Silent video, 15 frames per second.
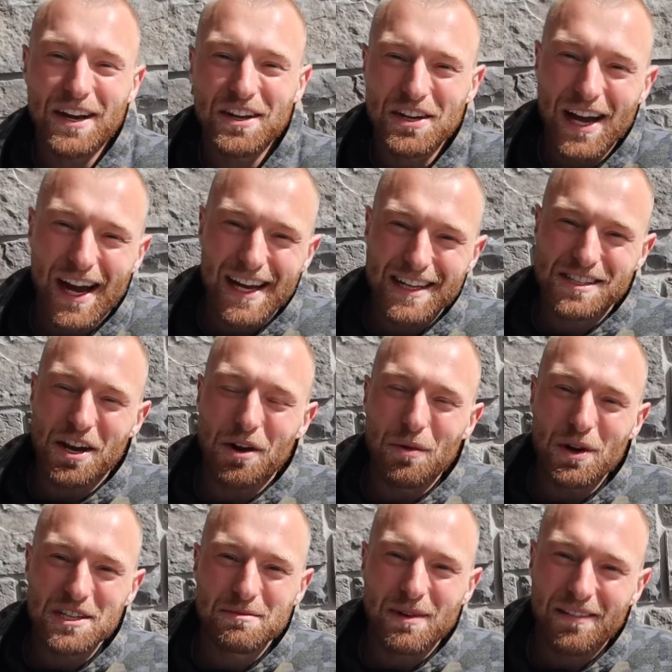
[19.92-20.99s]
of you guys that are
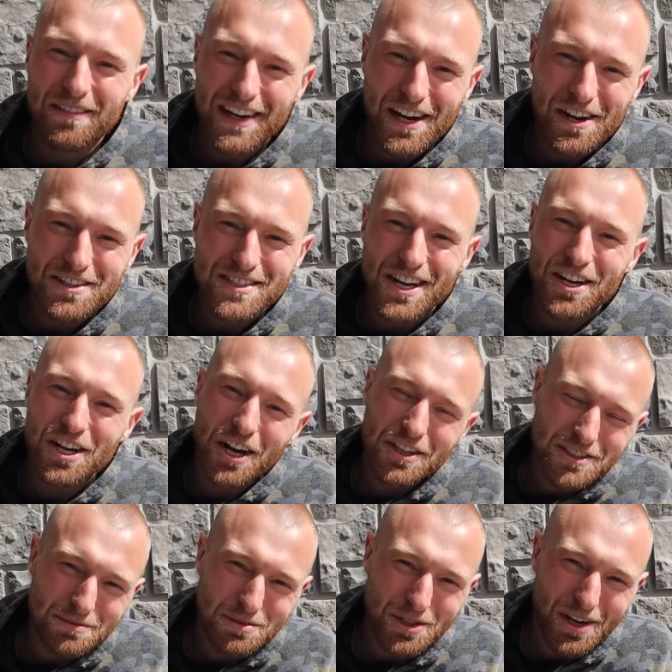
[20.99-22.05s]
watching my videos are not
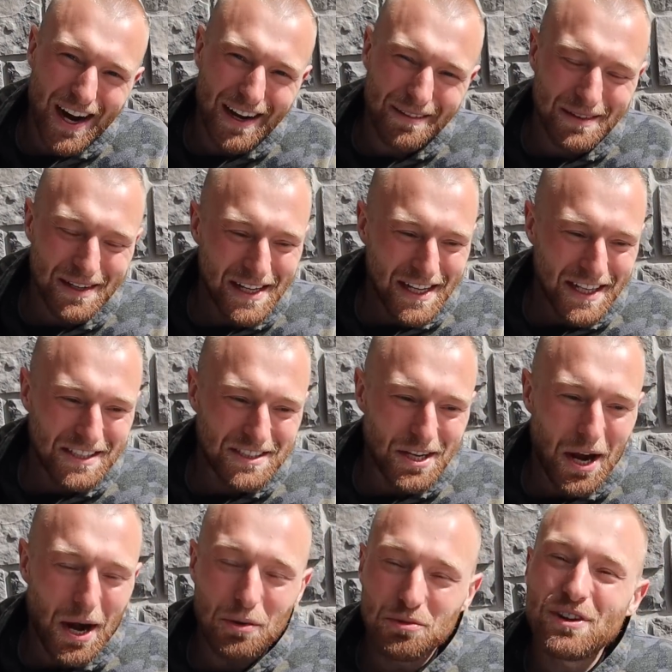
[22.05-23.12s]
subscribed. So
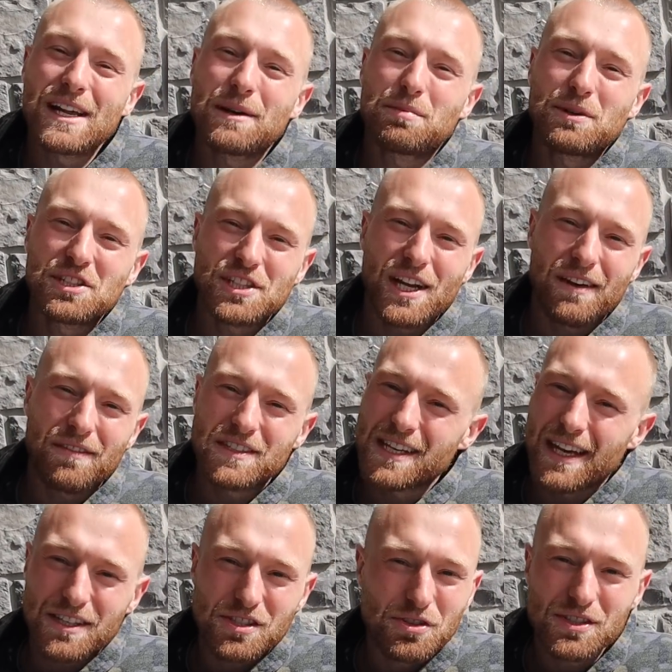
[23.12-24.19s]
I would really appreciate if you
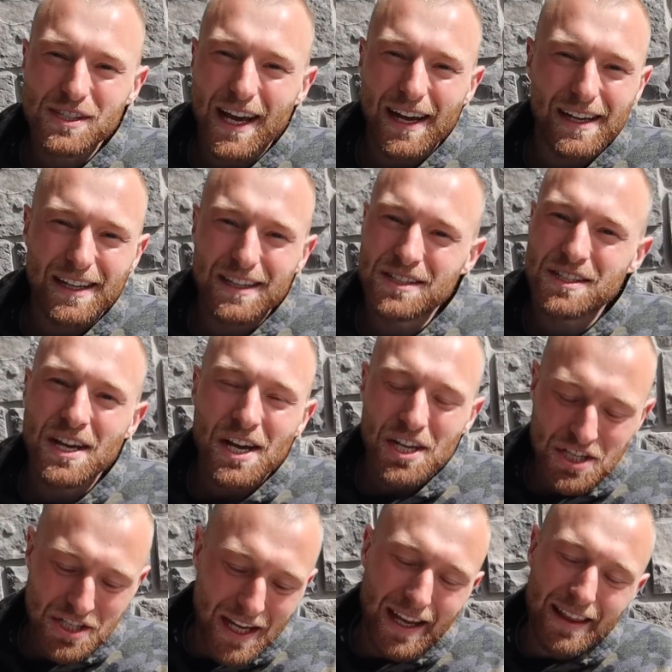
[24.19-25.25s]
take 2 seconds
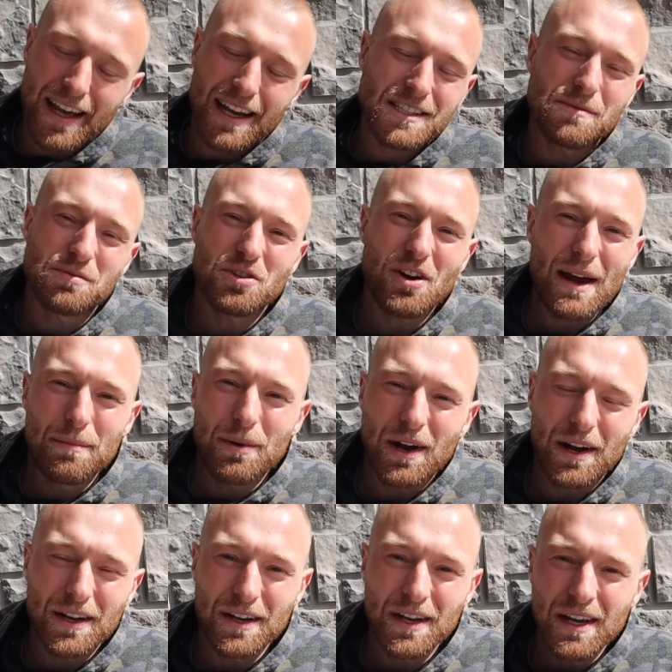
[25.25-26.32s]
just to hit that subscribe
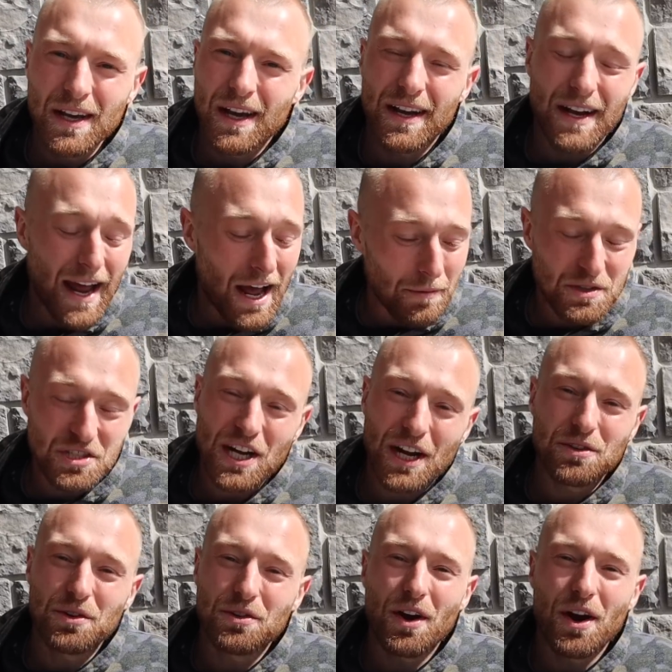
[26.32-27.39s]
button and help the
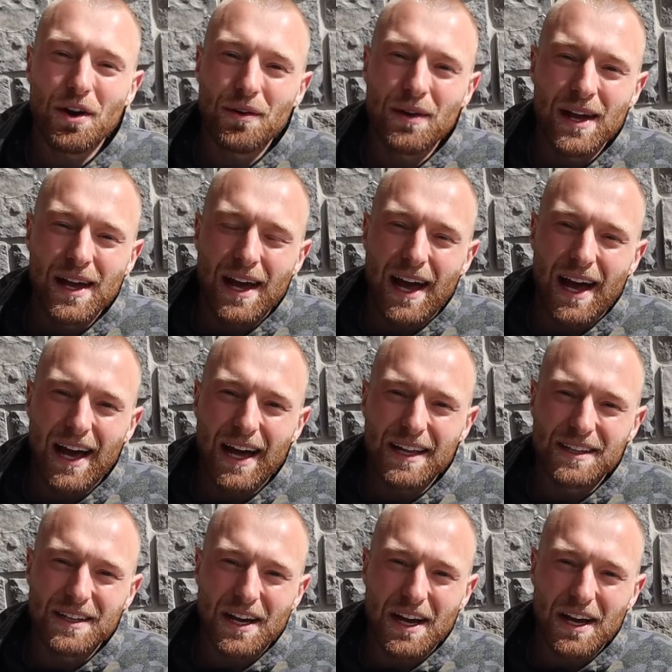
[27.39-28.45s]
channel grow.
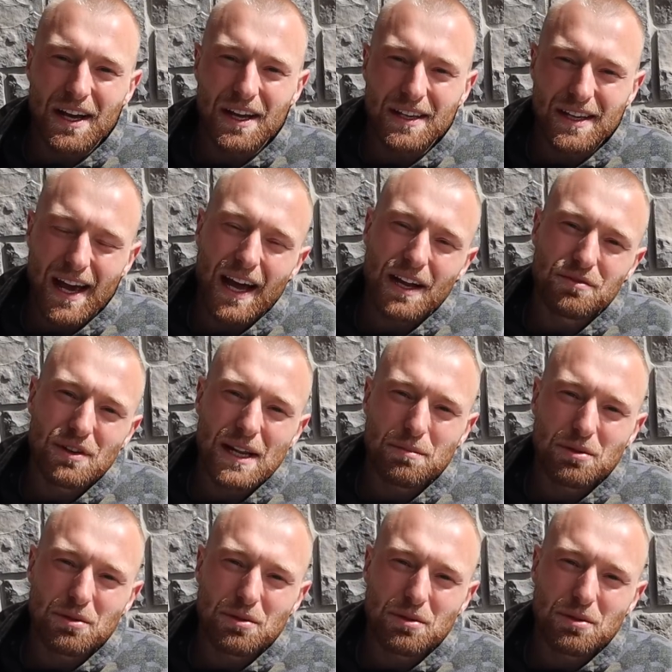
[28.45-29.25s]
And yeah, I'd really